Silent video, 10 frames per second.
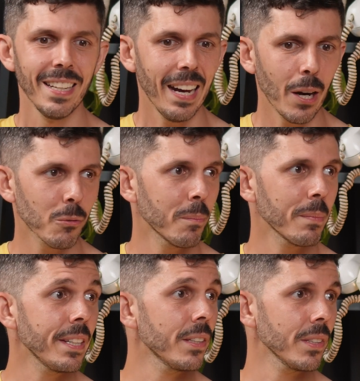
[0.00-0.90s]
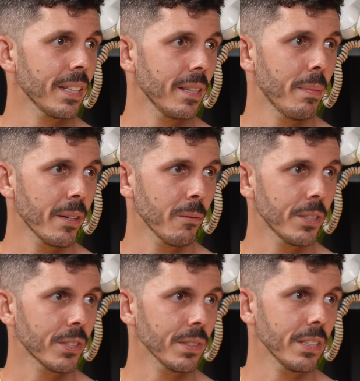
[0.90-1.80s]
how remedial it had been
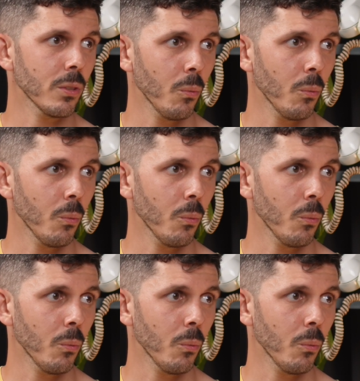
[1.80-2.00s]
originally to